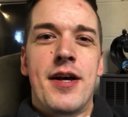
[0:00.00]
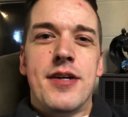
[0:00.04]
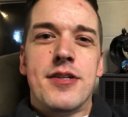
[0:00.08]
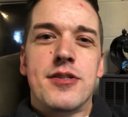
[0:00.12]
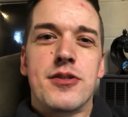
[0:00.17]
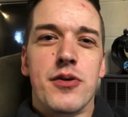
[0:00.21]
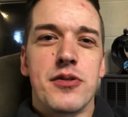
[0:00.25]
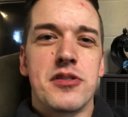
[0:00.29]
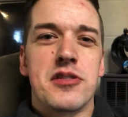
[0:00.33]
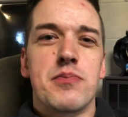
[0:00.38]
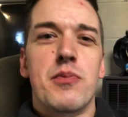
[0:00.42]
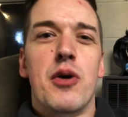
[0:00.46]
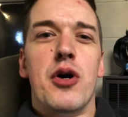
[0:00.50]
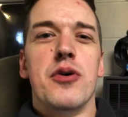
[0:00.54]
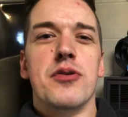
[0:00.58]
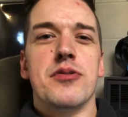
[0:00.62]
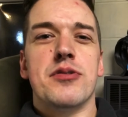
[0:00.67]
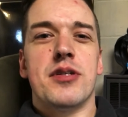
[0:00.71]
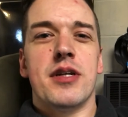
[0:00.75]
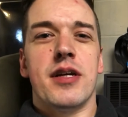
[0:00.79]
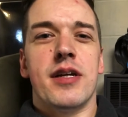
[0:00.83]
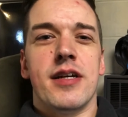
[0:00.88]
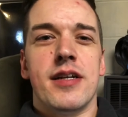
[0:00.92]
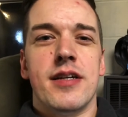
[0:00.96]
So it's
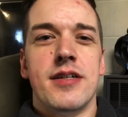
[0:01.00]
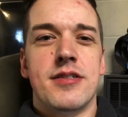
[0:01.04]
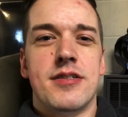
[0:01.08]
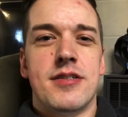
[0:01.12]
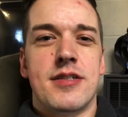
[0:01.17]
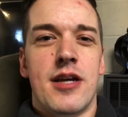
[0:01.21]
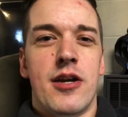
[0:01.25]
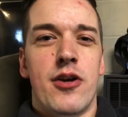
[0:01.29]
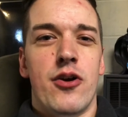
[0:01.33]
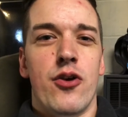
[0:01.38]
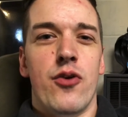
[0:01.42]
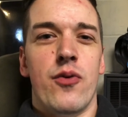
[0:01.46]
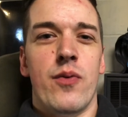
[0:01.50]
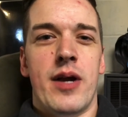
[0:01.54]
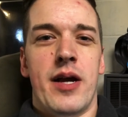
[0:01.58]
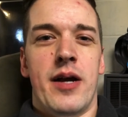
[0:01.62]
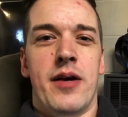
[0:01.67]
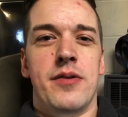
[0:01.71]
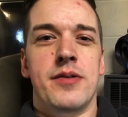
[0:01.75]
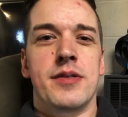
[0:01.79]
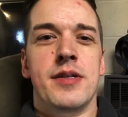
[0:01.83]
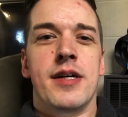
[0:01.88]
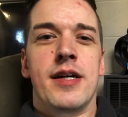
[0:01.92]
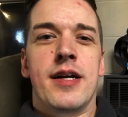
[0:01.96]
mostly going to center
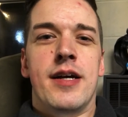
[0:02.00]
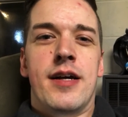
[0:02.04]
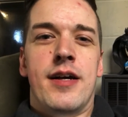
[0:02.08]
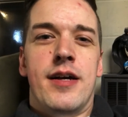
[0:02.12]
around